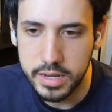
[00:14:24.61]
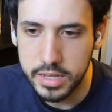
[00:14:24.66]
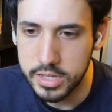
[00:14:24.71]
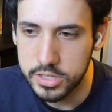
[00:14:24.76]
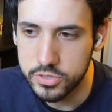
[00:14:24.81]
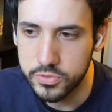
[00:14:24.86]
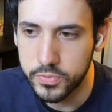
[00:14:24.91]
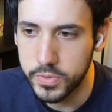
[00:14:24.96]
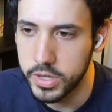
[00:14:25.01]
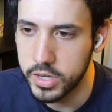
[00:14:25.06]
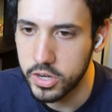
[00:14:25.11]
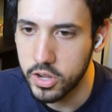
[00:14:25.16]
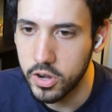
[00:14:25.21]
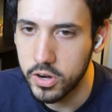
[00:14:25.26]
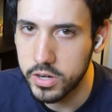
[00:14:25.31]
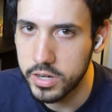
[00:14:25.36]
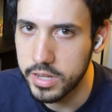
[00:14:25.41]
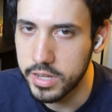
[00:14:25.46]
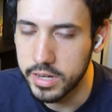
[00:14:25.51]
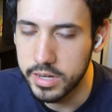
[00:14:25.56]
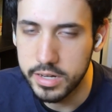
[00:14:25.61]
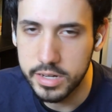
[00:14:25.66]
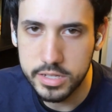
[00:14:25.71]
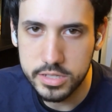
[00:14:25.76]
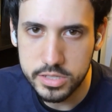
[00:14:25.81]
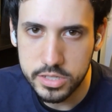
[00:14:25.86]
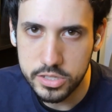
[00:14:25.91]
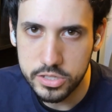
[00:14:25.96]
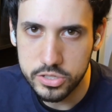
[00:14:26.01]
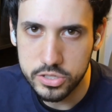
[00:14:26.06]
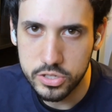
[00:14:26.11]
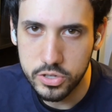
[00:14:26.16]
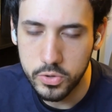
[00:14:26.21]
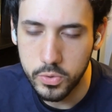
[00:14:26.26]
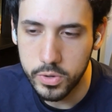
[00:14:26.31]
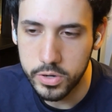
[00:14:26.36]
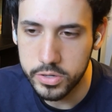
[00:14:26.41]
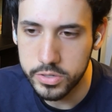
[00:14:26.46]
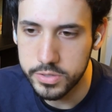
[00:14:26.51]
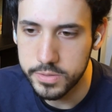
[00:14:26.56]
gets reincarnated into this new
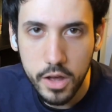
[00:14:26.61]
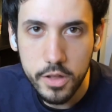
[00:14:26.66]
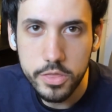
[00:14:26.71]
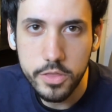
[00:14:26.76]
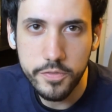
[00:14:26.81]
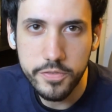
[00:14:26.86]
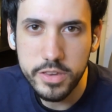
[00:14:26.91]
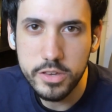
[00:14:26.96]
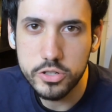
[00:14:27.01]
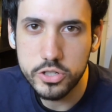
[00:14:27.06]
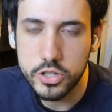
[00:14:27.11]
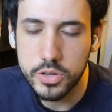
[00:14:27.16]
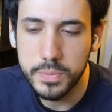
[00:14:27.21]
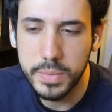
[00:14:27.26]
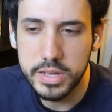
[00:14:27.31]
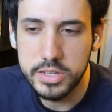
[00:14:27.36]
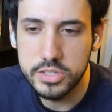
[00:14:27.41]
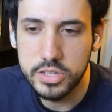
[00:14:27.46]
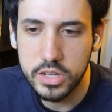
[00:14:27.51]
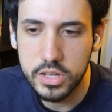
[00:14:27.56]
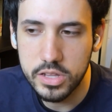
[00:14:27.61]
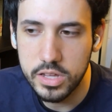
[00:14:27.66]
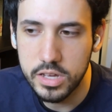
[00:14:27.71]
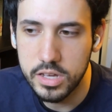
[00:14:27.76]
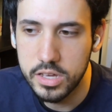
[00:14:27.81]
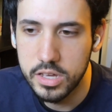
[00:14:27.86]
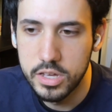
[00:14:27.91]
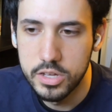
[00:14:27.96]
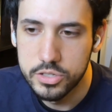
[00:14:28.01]
world, the future, basically.